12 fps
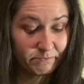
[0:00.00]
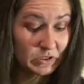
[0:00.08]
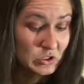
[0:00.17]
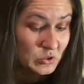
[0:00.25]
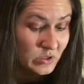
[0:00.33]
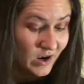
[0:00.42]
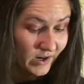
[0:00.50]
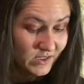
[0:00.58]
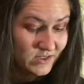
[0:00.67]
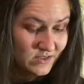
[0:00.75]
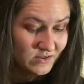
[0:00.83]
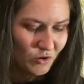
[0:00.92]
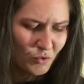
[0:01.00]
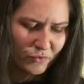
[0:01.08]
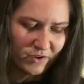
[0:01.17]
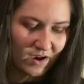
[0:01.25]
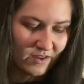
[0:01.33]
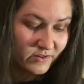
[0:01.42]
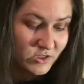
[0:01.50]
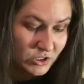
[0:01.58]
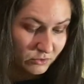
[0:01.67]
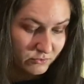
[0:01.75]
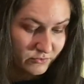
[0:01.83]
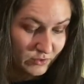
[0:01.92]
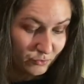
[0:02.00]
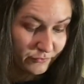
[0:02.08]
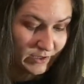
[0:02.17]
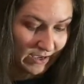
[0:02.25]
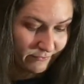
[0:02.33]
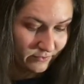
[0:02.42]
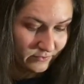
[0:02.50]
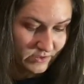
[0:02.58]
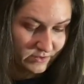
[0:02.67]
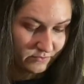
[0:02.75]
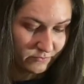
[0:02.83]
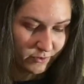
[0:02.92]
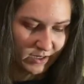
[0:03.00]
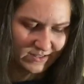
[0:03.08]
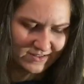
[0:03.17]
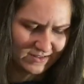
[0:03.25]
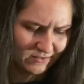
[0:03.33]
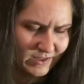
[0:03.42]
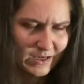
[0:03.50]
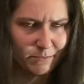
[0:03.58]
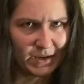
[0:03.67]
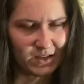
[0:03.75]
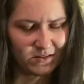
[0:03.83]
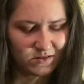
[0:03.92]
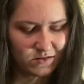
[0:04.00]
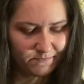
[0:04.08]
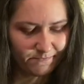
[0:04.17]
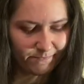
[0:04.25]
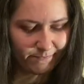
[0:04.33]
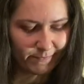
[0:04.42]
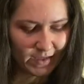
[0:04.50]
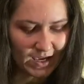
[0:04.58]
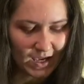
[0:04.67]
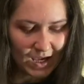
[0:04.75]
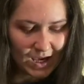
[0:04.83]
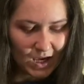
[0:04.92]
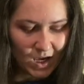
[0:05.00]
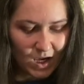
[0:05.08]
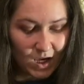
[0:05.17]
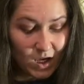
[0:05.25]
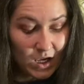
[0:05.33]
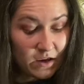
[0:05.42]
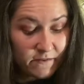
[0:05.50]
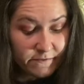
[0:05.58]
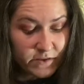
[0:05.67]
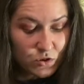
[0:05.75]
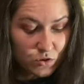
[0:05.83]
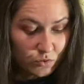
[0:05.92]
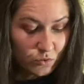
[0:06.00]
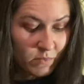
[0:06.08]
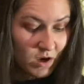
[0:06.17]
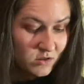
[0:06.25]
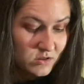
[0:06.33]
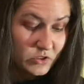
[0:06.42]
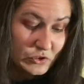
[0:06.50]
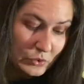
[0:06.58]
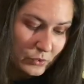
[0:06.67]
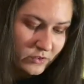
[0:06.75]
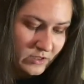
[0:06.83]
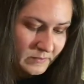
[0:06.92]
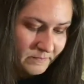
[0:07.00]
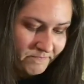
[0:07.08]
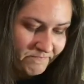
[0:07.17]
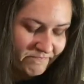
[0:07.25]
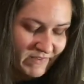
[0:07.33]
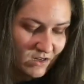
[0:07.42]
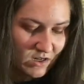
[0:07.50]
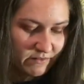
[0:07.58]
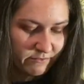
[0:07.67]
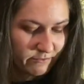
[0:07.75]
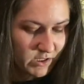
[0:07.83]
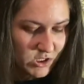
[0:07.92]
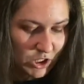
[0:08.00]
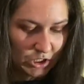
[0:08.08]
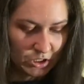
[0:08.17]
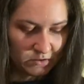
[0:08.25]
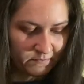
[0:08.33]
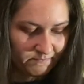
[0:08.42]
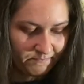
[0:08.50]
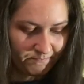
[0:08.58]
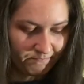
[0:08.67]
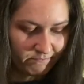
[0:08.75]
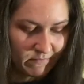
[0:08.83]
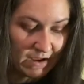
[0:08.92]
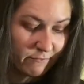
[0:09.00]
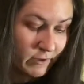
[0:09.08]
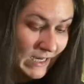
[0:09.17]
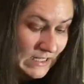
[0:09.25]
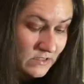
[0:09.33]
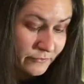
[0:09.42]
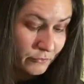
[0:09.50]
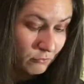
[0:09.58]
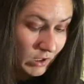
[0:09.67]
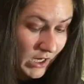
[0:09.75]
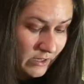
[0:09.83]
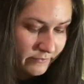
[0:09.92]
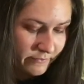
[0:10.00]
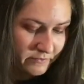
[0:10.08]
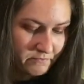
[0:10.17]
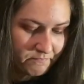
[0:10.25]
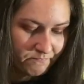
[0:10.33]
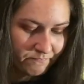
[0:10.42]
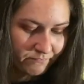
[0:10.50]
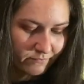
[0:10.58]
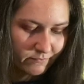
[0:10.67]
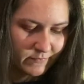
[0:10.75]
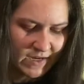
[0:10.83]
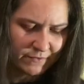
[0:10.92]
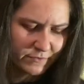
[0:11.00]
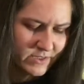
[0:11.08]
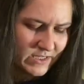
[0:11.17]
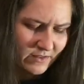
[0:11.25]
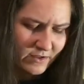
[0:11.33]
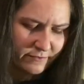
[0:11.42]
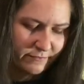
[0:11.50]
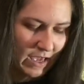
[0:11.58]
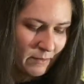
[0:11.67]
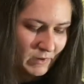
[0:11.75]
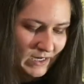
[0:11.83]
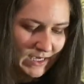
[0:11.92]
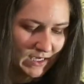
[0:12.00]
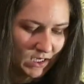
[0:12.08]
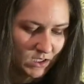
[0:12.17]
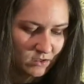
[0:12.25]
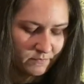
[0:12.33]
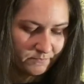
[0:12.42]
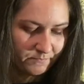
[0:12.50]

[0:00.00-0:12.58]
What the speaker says: but tonight all the other children of Gavaldon writhed in their beds. If the schoolmaster took them, they'd never return, never lead a full life, never see their family again.